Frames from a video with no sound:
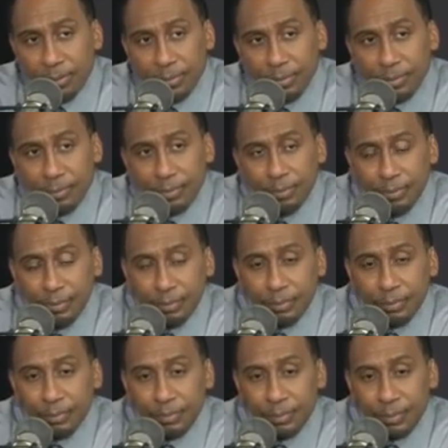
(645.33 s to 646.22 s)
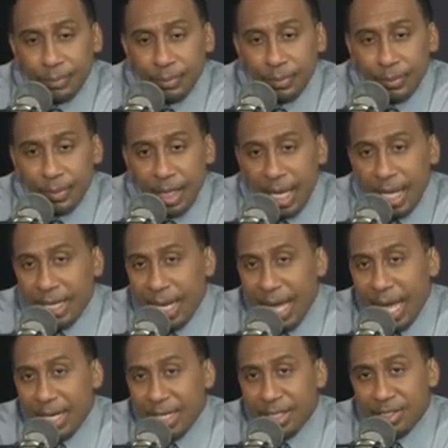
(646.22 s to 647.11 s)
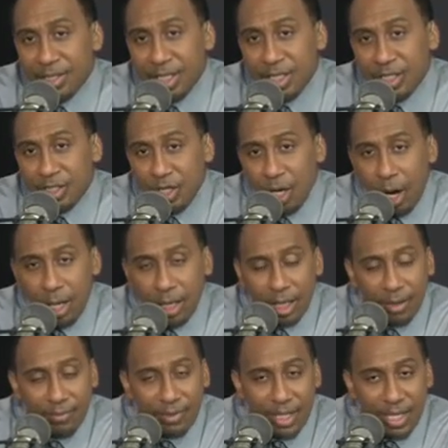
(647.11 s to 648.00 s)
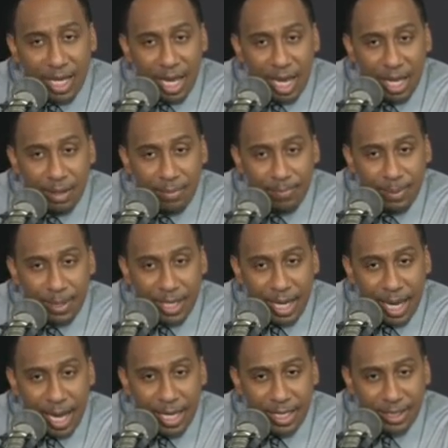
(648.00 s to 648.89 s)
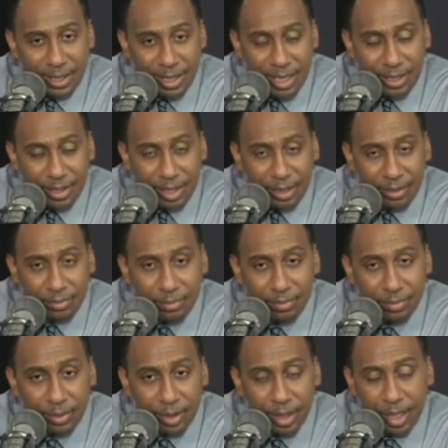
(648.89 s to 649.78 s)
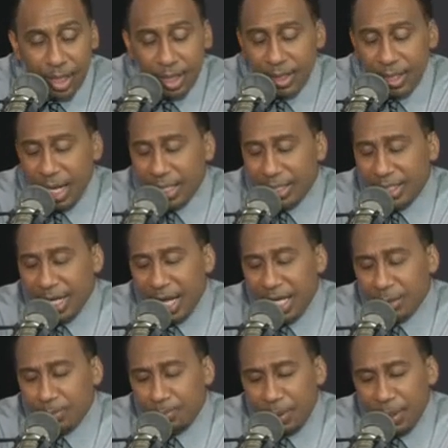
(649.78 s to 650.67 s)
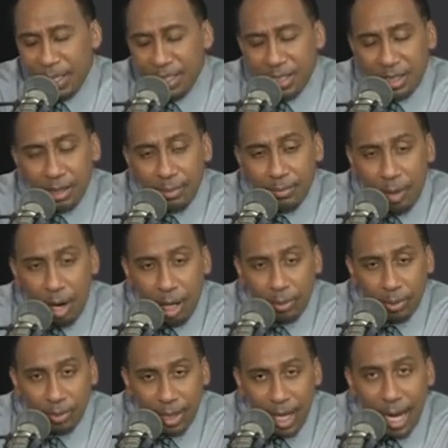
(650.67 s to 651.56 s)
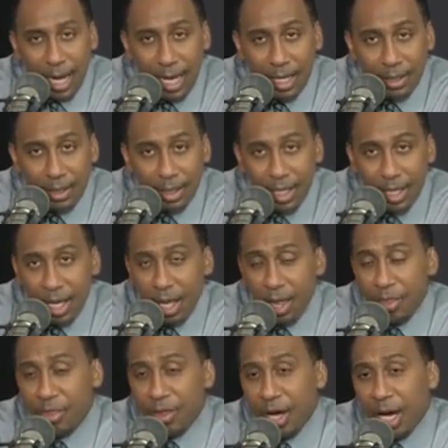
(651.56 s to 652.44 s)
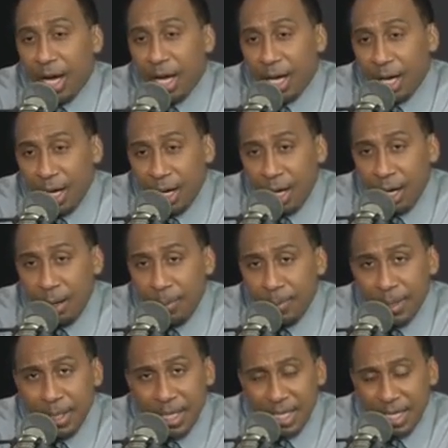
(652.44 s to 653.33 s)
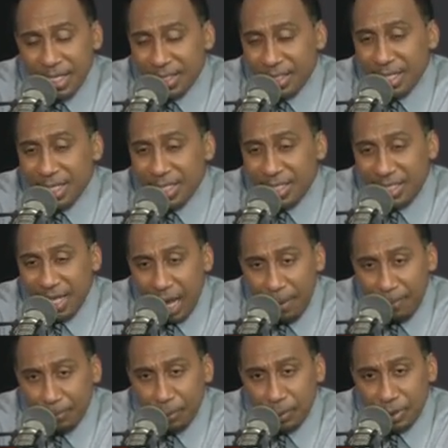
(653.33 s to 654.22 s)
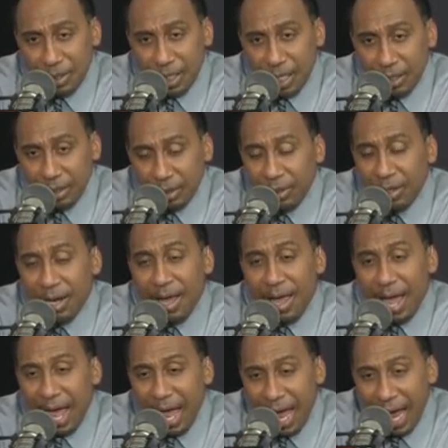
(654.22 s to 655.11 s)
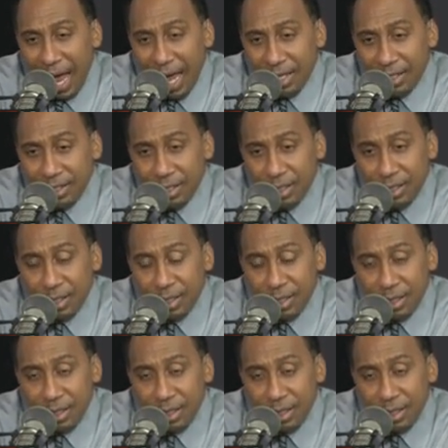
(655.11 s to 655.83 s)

it. And that is the start of the NBA season that takes place tomorrow night. The hub is the Staples Center at